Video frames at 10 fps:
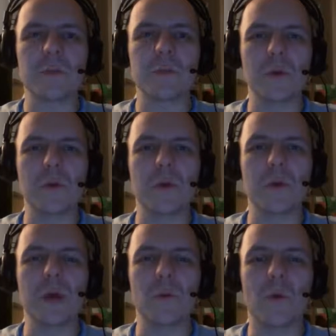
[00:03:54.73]
blue
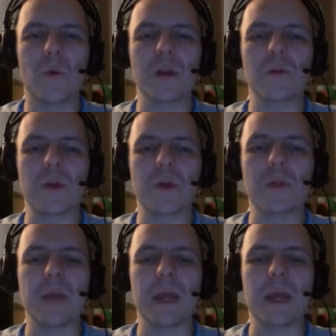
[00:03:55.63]
and 1 green
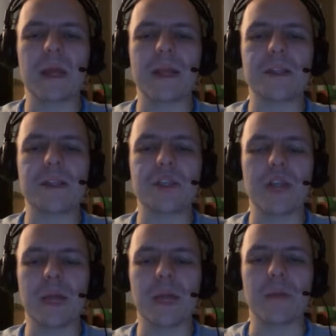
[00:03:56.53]
mana
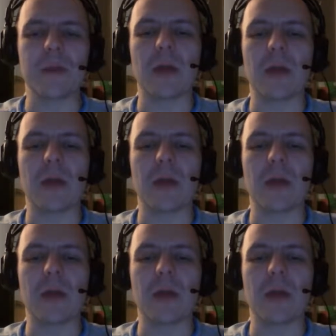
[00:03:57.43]
enchantment